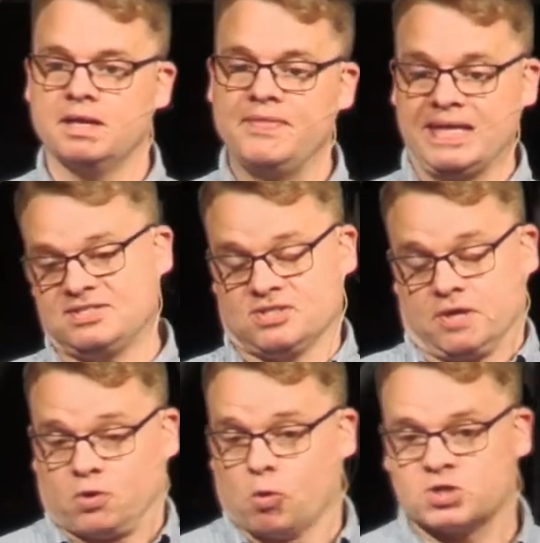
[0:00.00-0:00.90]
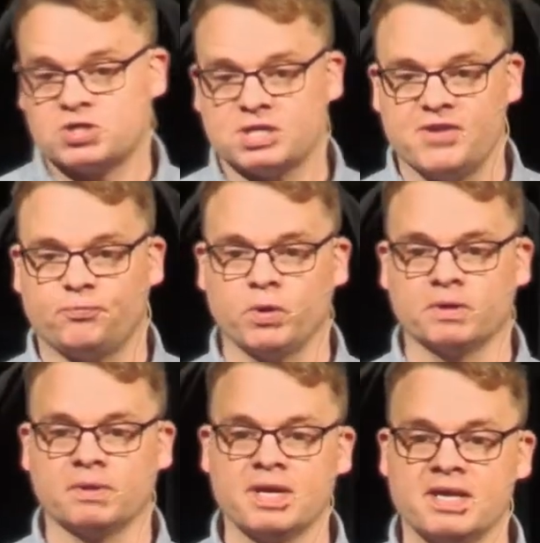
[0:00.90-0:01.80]
That's, of course, if
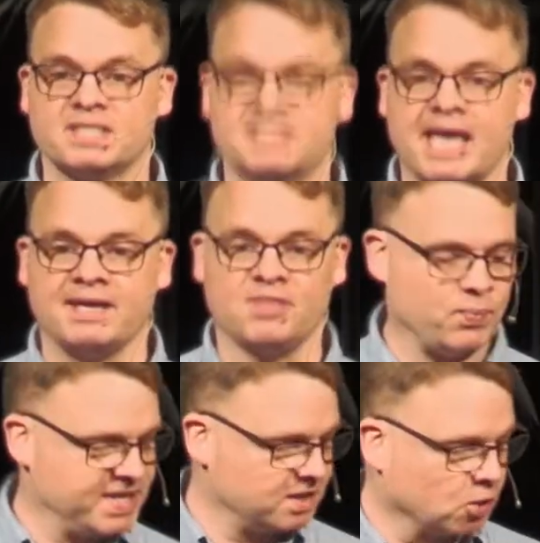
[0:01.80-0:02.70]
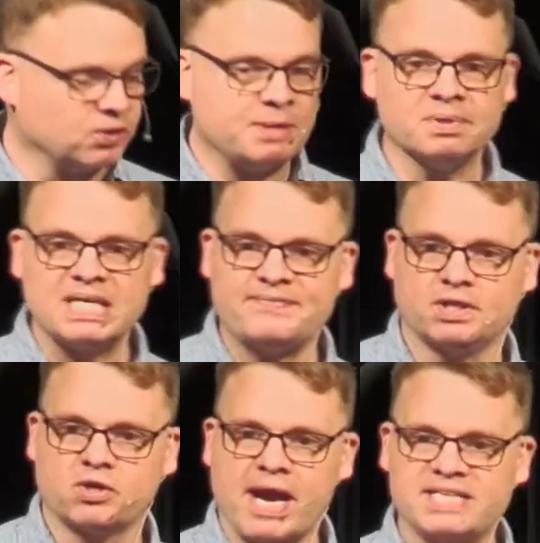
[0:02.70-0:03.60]
we're saying that we can only believe in
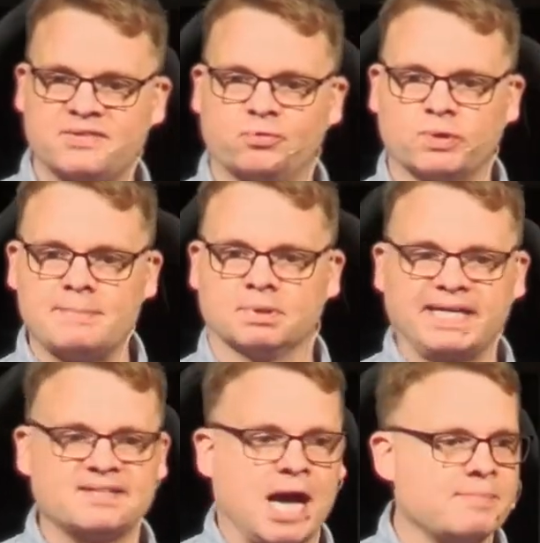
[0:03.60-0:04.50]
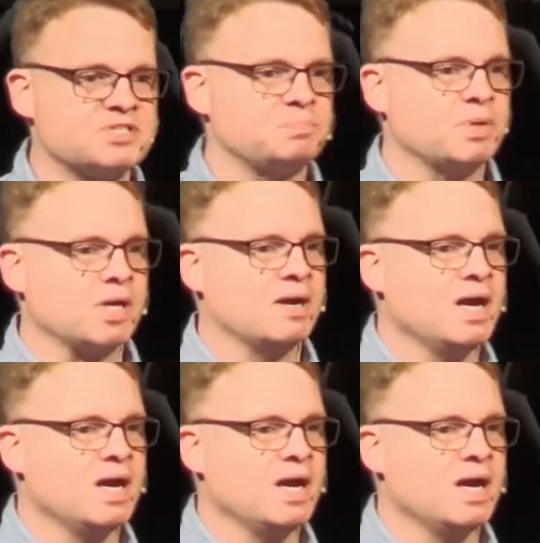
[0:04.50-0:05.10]
Christ, if we're able, like Thomas, to put our